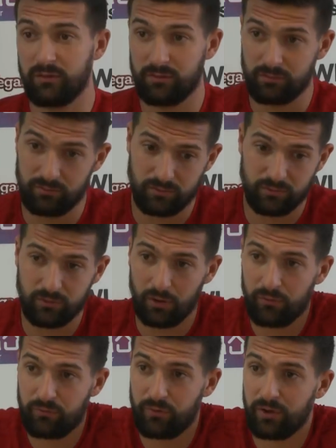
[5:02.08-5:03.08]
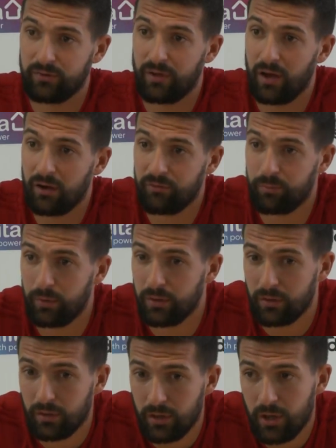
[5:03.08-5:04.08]
a tough first half,
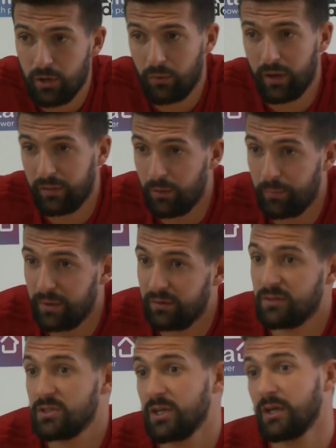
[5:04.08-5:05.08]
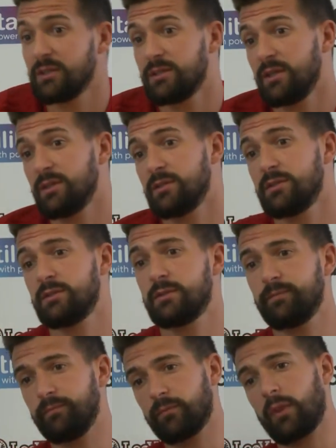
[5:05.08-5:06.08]
but we had the best chances
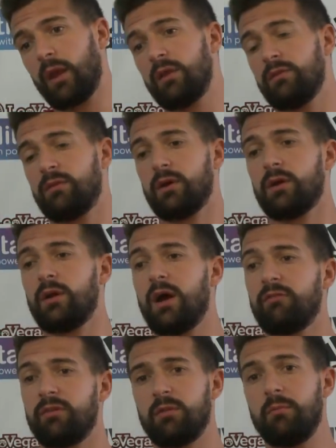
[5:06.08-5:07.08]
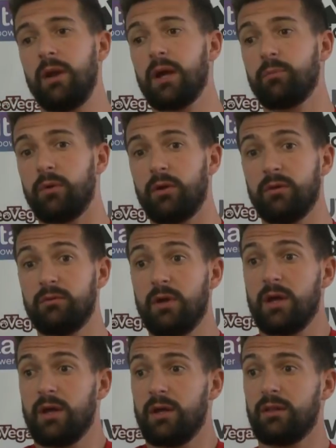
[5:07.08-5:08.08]
in second half, and Blackburn,
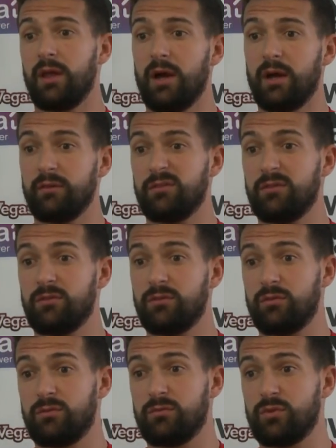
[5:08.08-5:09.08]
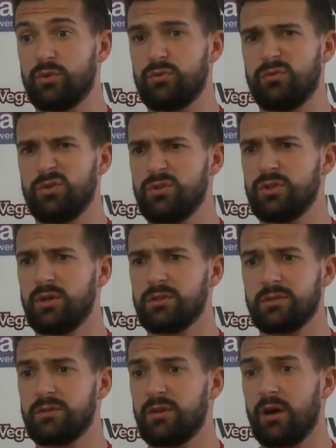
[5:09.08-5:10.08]
they had two
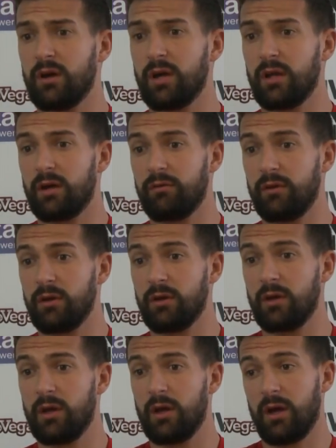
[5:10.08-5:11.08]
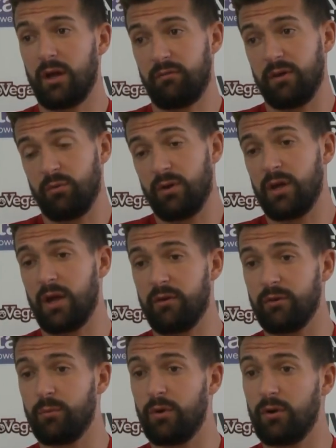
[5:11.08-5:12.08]
shots on target, I think. And I think we
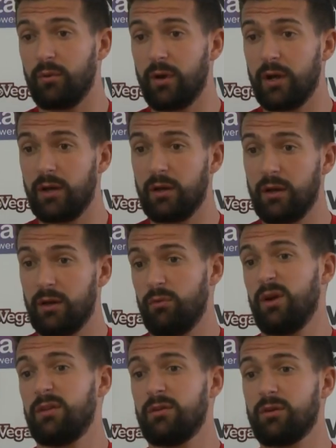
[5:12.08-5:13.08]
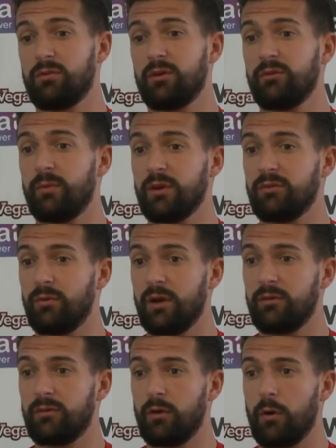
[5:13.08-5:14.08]
gave the ball away. We hit the crossbar
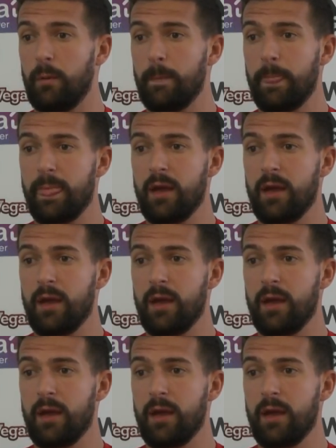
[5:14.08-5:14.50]
twice. So,